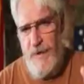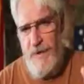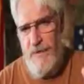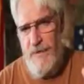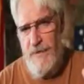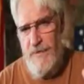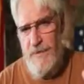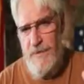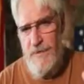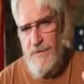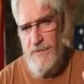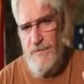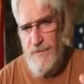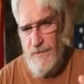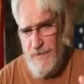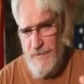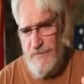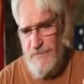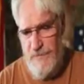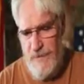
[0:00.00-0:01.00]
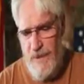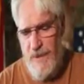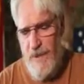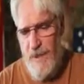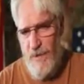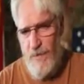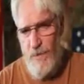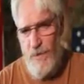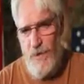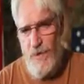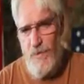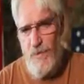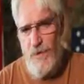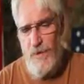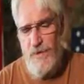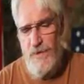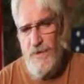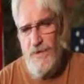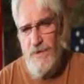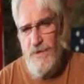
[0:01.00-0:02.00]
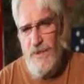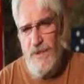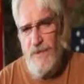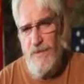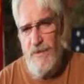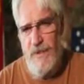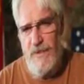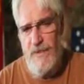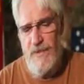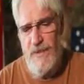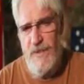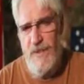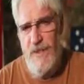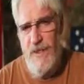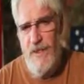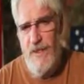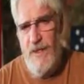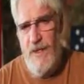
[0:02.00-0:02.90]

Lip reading: parents, the World War II generation,